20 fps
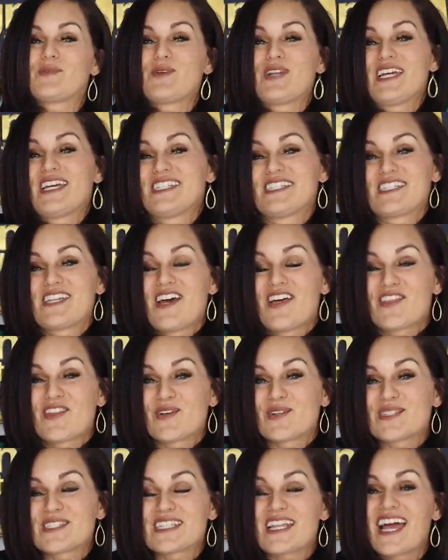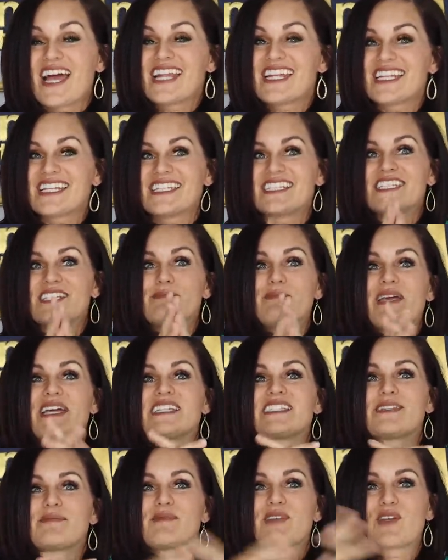when I saw those that I needed to
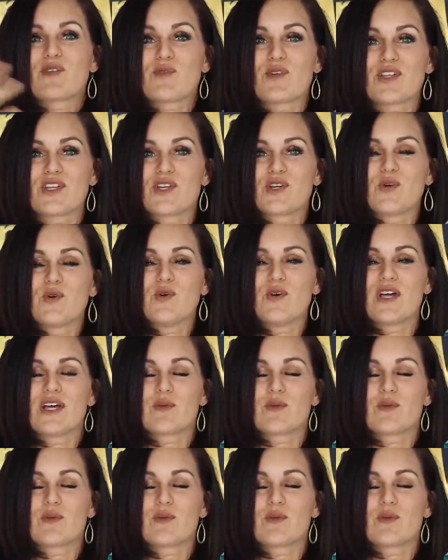make something really cool.